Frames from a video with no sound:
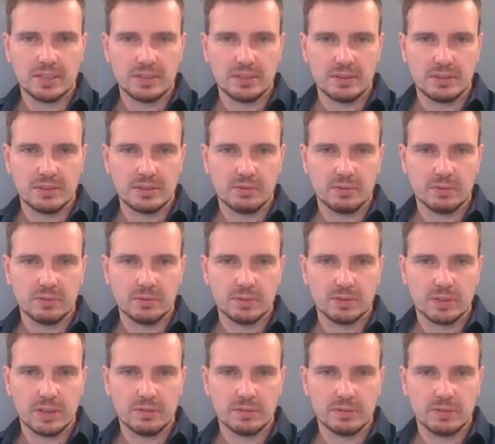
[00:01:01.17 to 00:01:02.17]
so it would
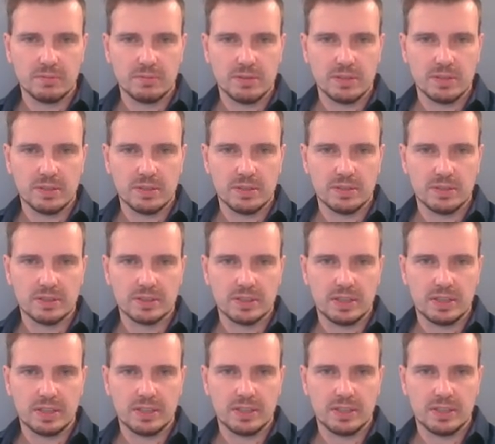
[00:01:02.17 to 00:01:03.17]
also have to be this
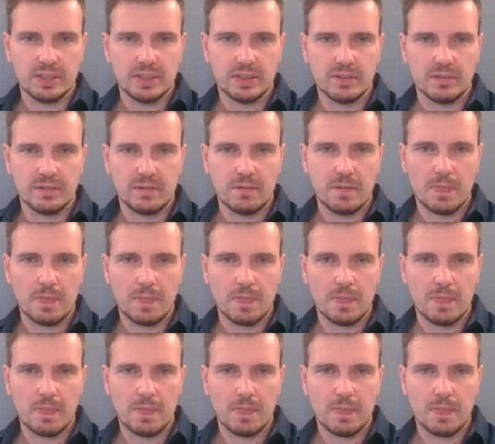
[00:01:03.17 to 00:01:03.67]
side here.